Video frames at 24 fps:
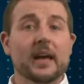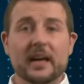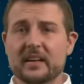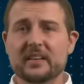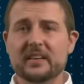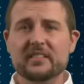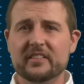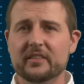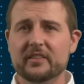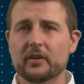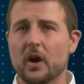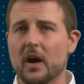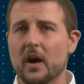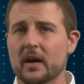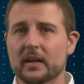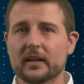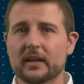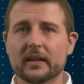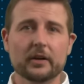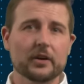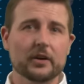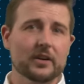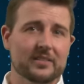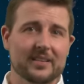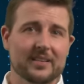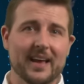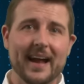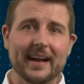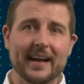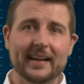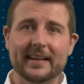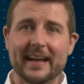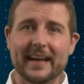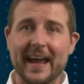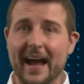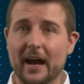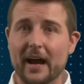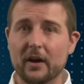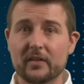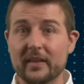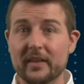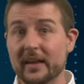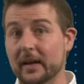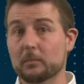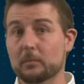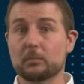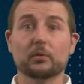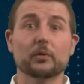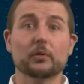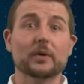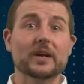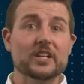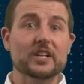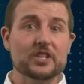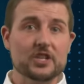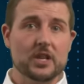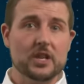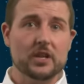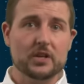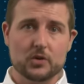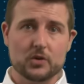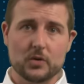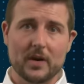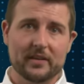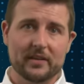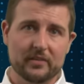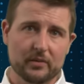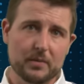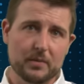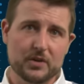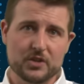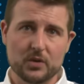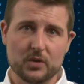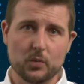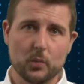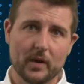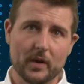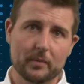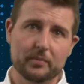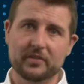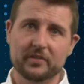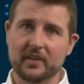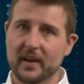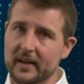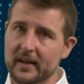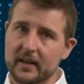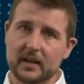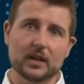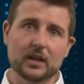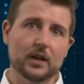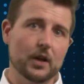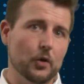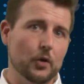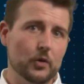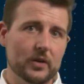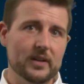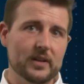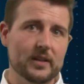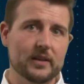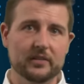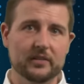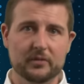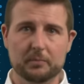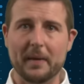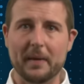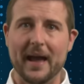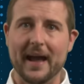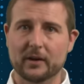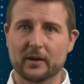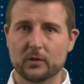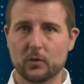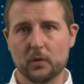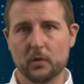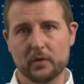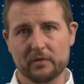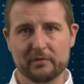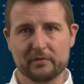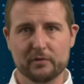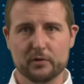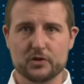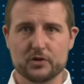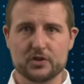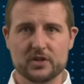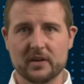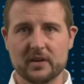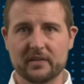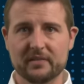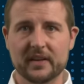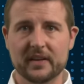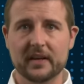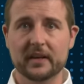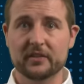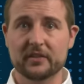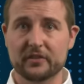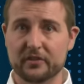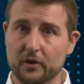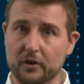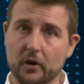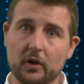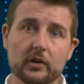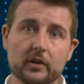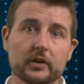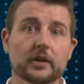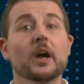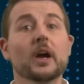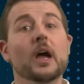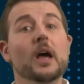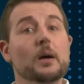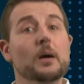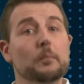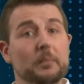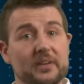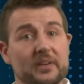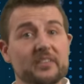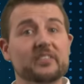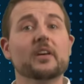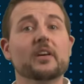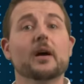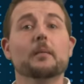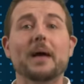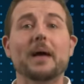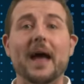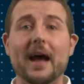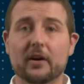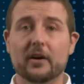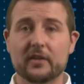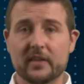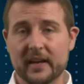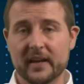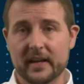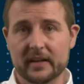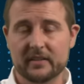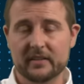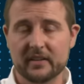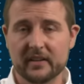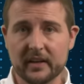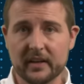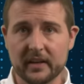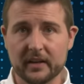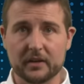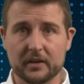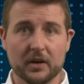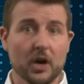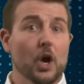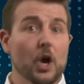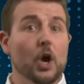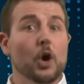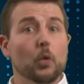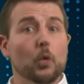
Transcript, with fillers: It is still unclear exactly how they breached the Transmission website and loaded this backdoored version of the installer, but somehow they did.